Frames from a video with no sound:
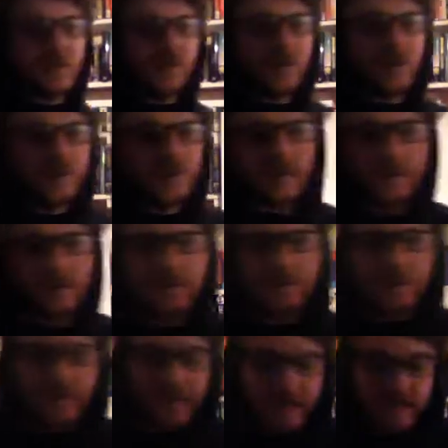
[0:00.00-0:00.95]
know what I'm going to do
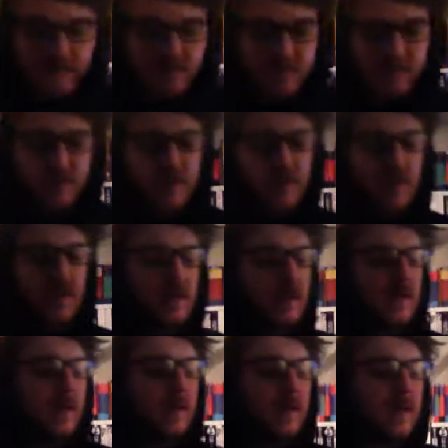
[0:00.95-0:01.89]
with that, it's rubbish.
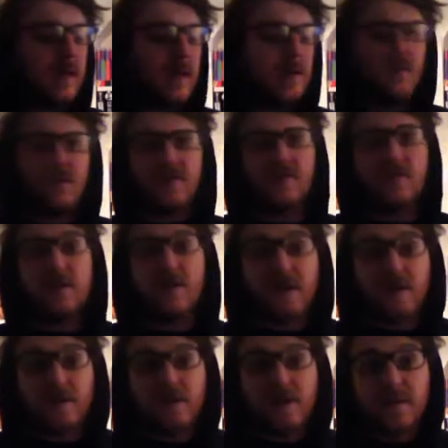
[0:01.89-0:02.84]
Well, it's maybe
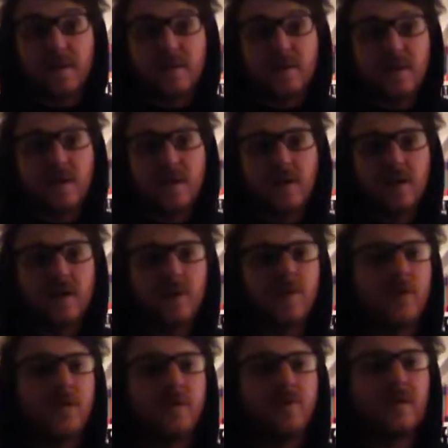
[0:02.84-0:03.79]
not rubbish, but I'm
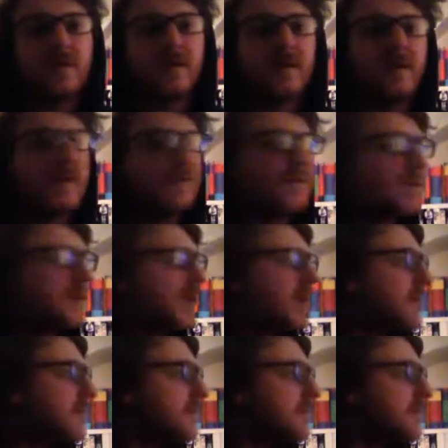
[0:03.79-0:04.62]
not going to read it, definitely.